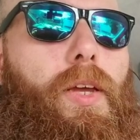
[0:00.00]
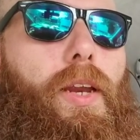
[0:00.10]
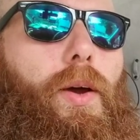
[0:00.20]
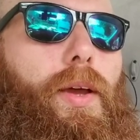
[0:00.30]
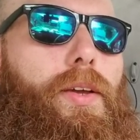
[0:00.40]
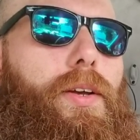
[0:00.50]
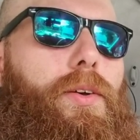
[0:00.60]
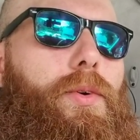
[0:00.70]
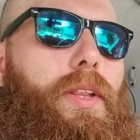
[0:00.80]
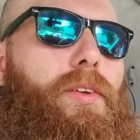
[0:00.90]
Now, I
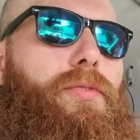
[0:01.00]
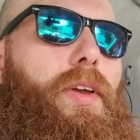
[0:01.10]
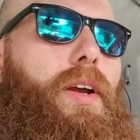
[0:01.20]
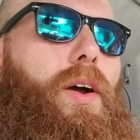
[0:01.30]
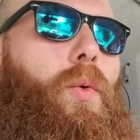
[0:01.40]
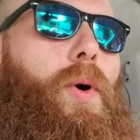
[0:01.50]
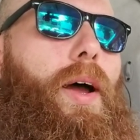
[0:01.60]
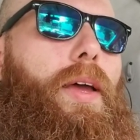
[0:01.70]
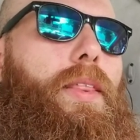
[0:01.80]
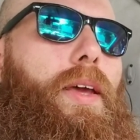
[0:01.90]
couldn't really figure out
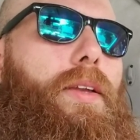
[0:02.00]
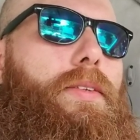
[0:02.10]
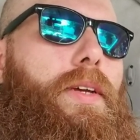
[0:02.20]
why that